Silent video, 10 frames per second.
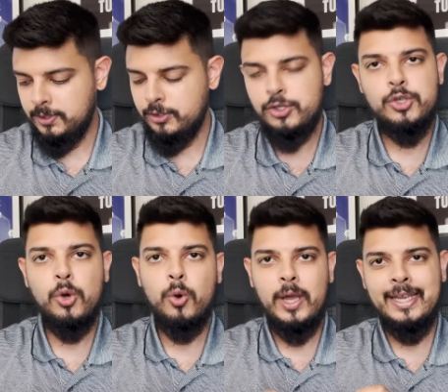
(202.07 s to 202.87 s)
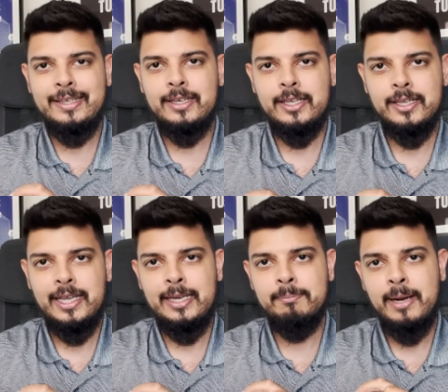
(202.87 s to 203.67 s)
So in, uh,
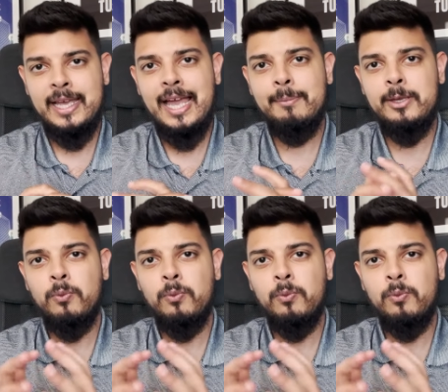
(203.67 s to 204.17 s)
in Miami,